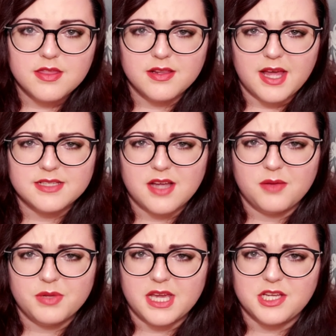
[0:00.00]
The last
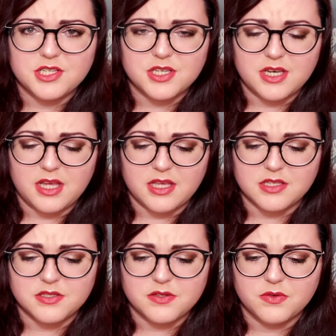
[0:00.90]
complication
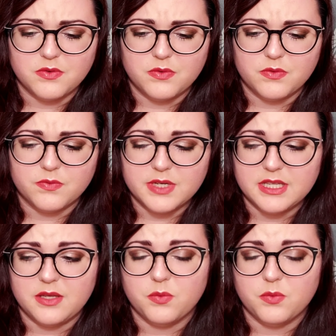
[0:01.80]
is really